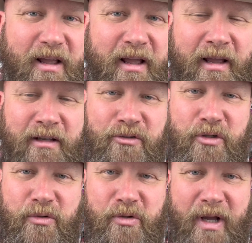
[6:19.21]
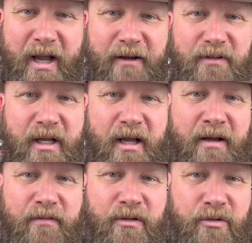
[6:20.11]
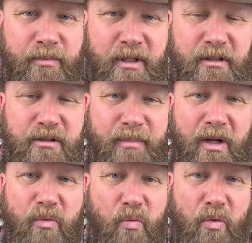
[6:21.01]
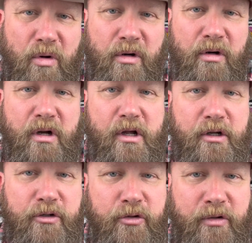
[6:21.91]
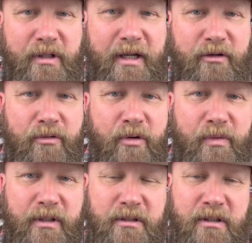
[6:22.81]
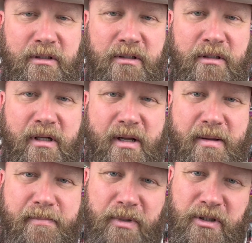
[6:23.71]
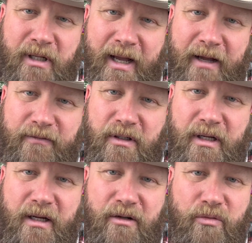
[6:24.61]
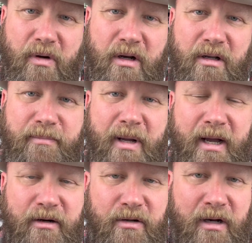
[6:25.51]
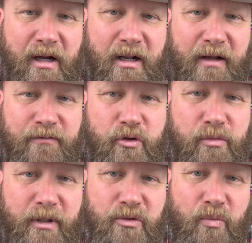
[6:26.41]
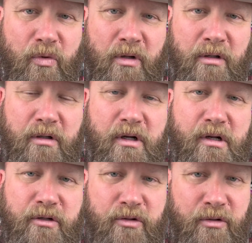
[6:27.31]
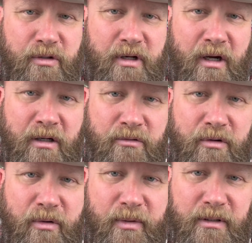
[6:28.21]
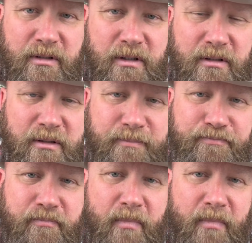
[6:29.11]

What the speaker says: And so you have to have a tremendous amount of water during that growing season, but you have to kind of throttle it back or not have too much water during the non-growing season.